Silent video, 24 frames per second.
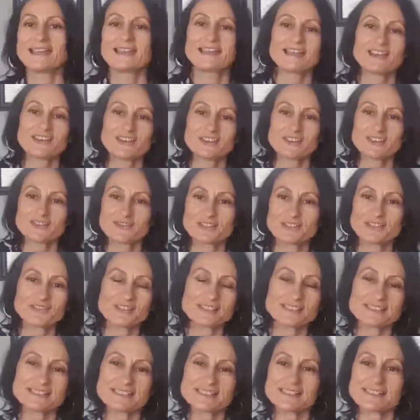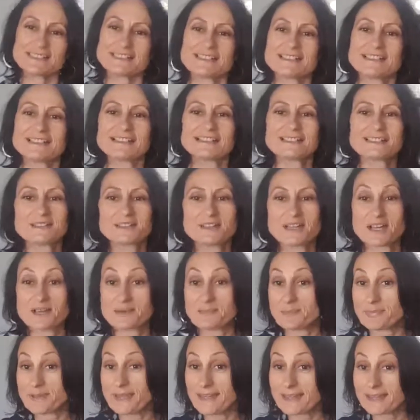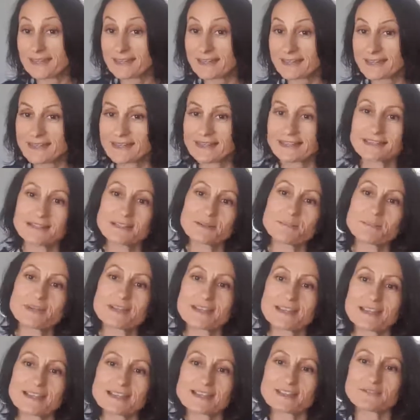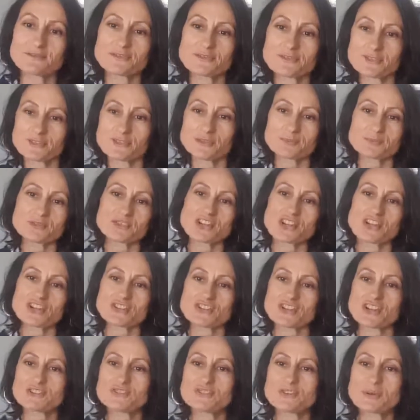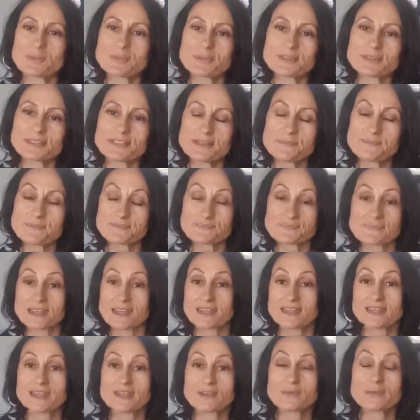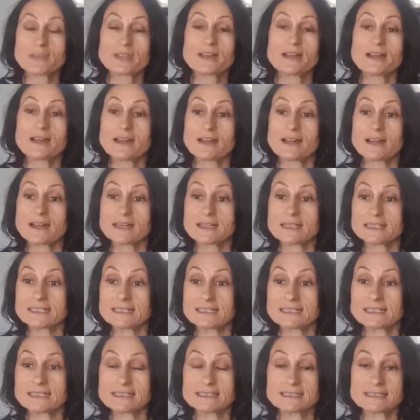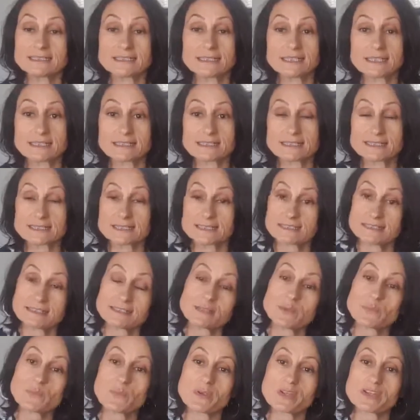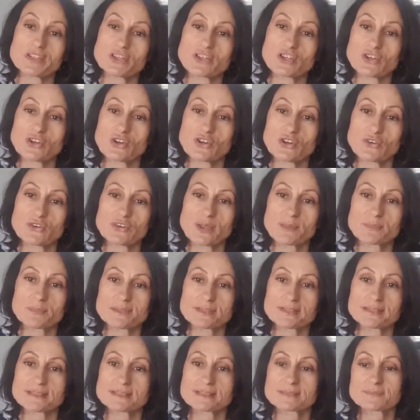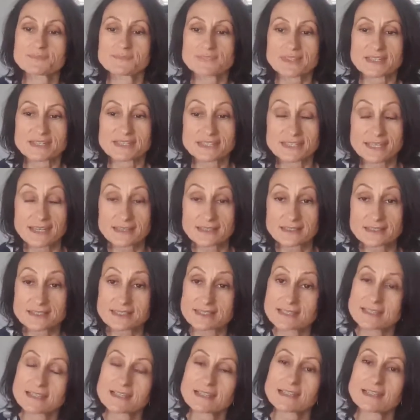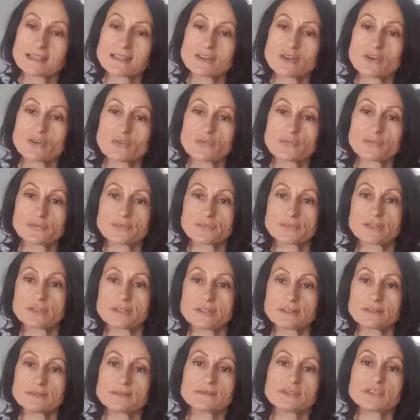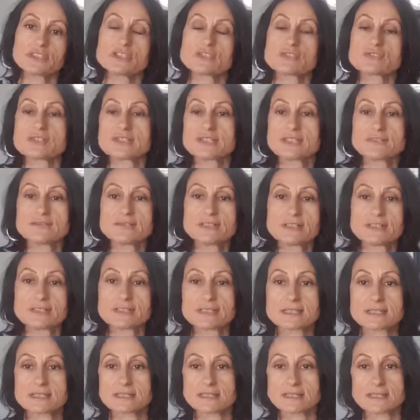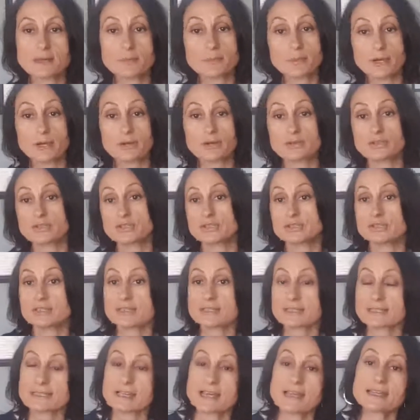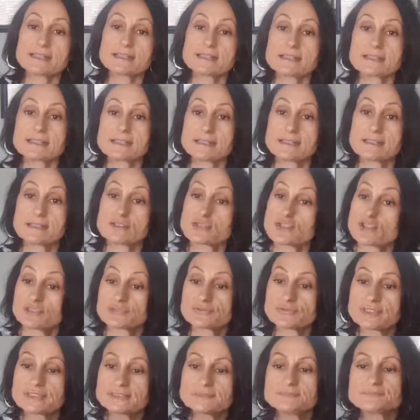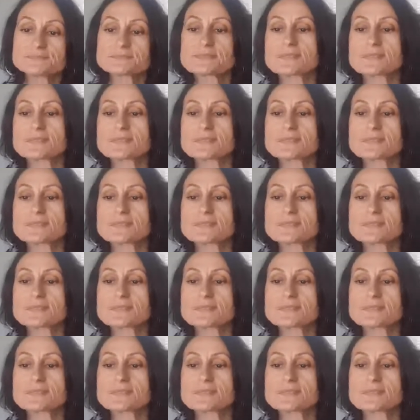Hello everyone, I'm back, Mariana from Change Naturopathy. Here we are at video number 6 of video series about anxieties in children.